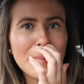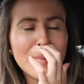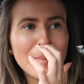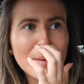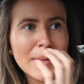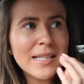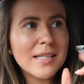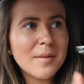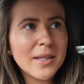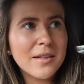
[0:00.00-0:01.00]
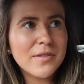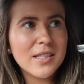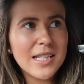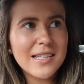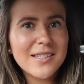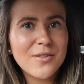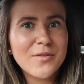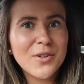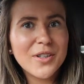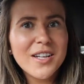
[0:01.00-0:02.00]
My mum has Camilla for the day, so
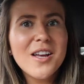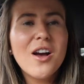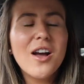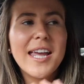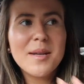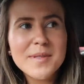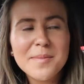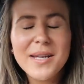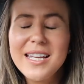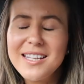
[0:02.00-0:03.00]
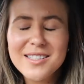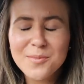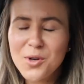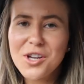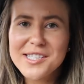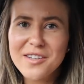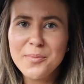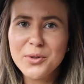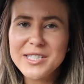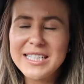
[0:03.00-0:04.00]
I've got heaps of meetings and work stuff
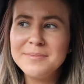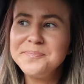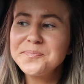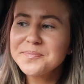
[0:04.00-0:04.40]
booked in.